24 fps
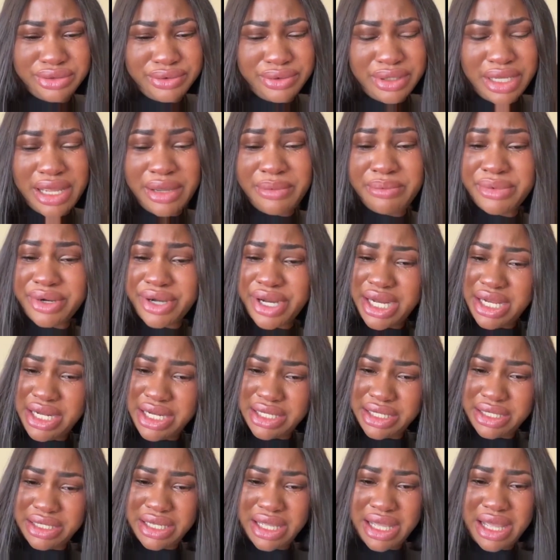you I'm
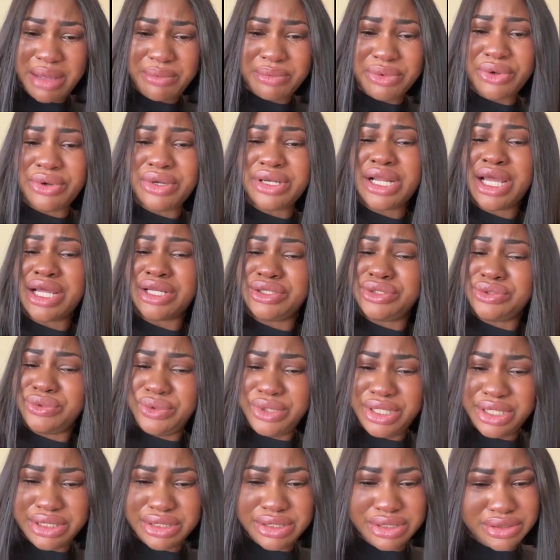ready. I'm gonna do
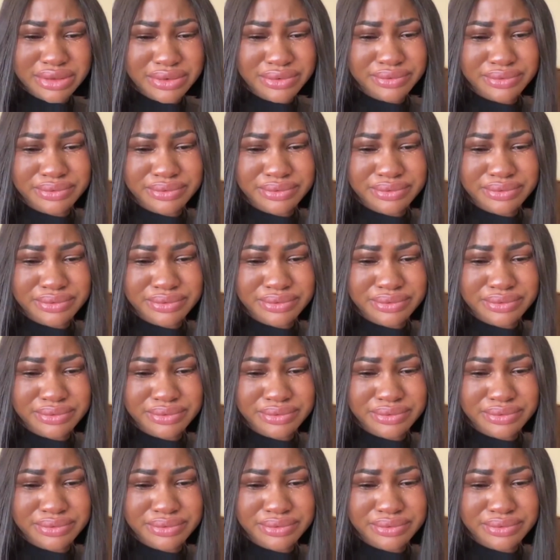it.